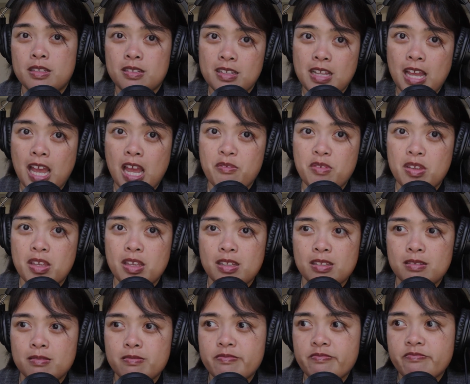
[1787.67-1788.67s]

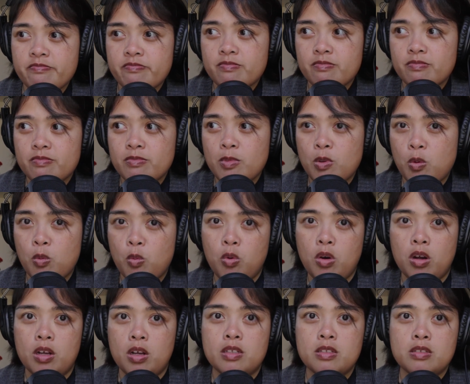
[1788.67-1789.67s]
having
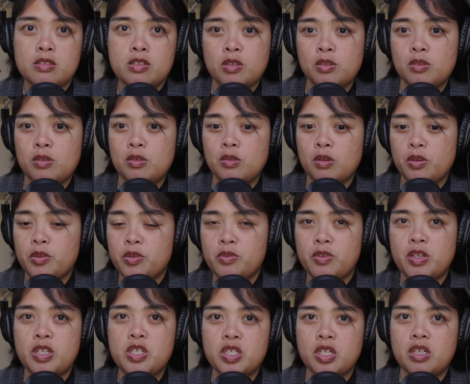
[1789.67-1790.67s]
1, 2, or
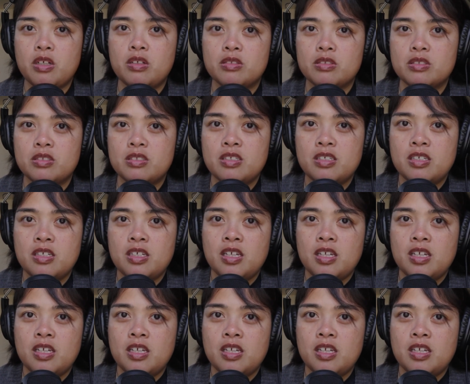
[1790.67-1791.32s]
3 gels